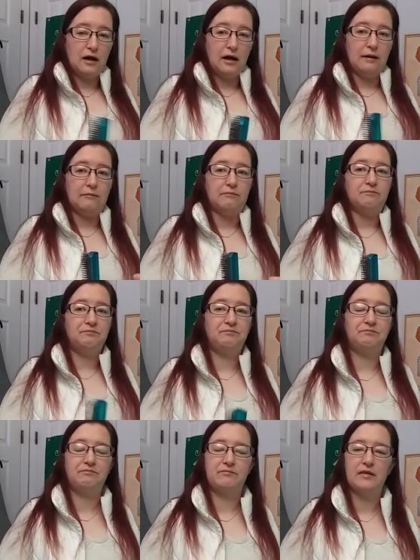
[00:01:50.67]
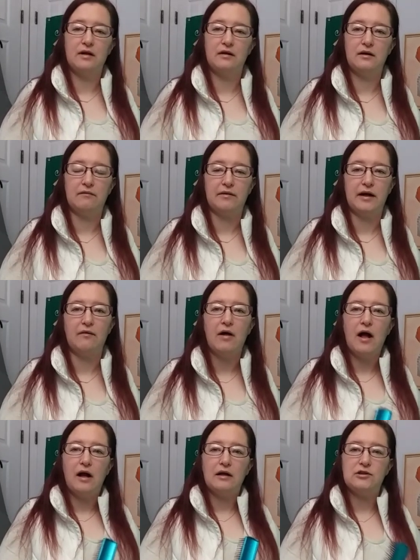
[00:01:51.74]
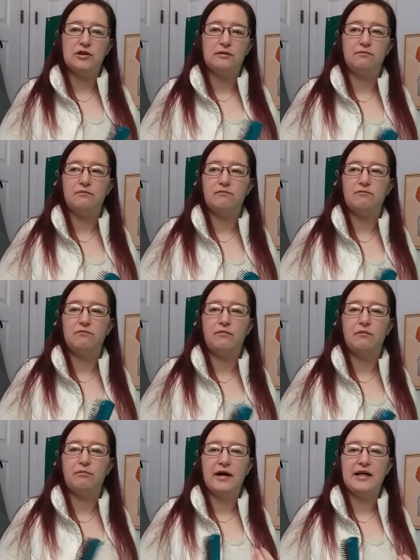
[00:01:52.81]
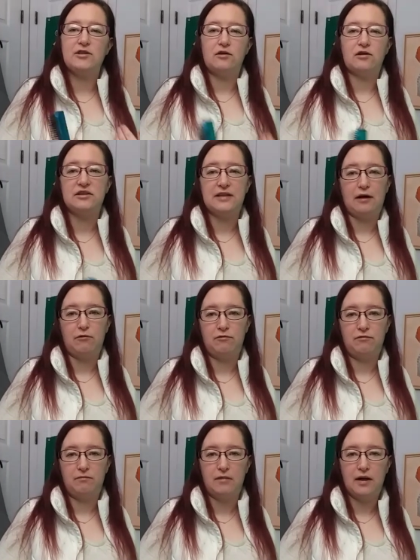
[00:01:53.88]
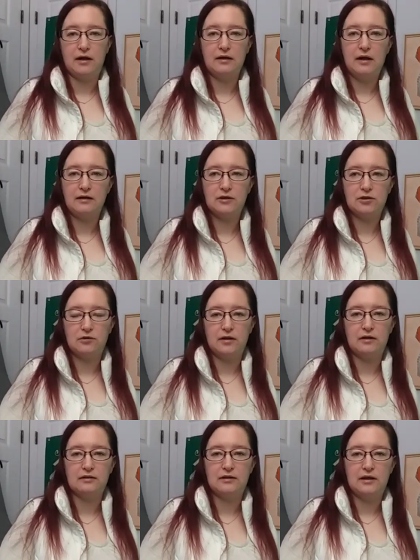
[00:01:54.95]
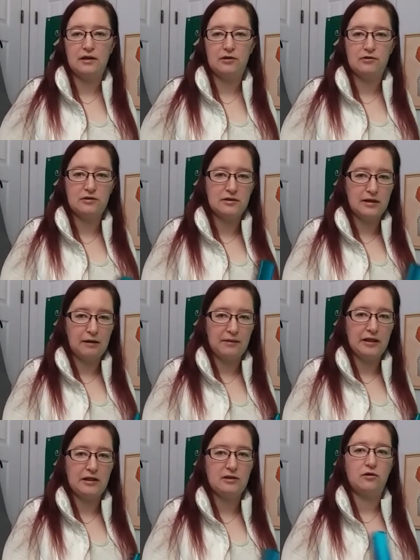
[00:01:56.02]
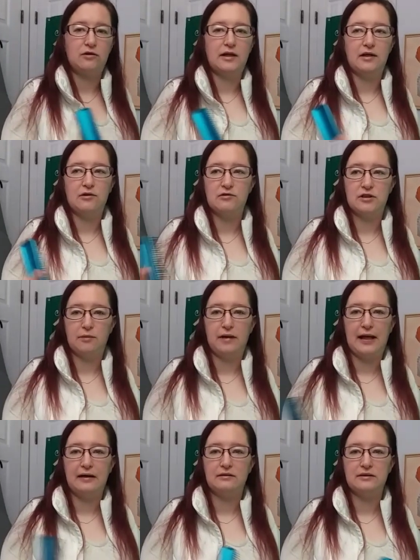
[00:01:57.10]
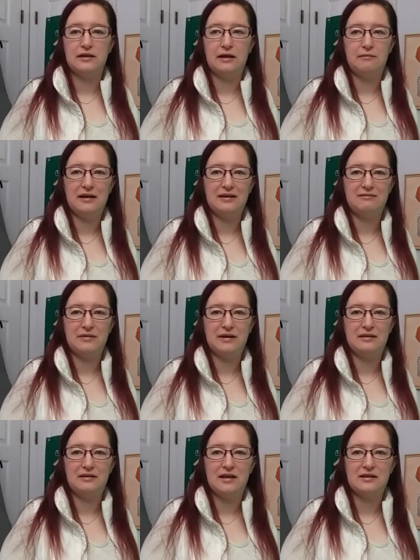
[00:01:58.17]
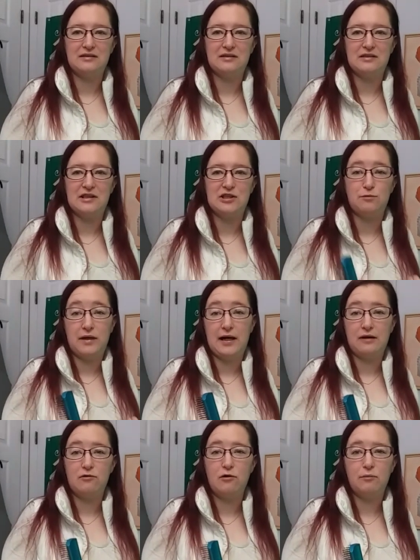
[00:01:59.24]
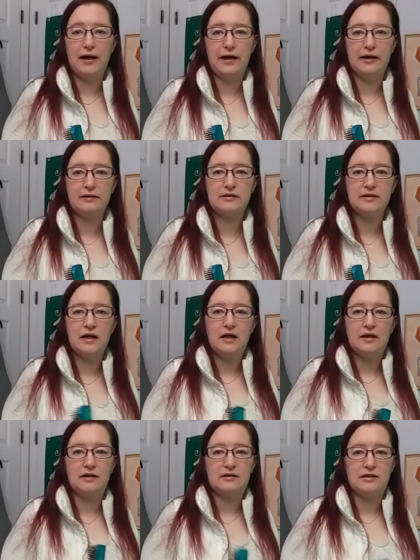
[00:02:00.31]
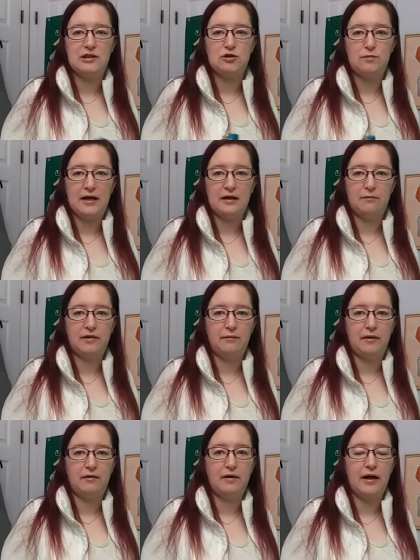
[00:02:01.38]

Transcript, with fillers: um, here we go, she braids on herself and a lot of tutorials, they use dummies or they use someone else. And I'm like, but that doesn't teach me how to hold my hands. That teach me how to braid my own